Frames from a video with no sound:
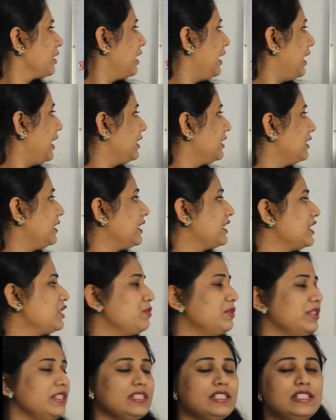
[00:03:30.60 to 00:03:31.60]
And next
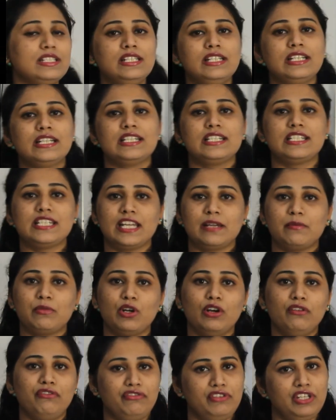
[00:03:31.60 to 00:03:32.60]
one is the
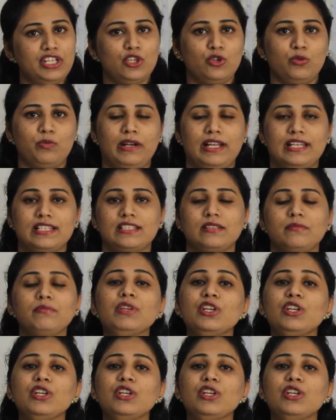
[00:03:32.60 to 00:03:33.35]
table of neoplasm.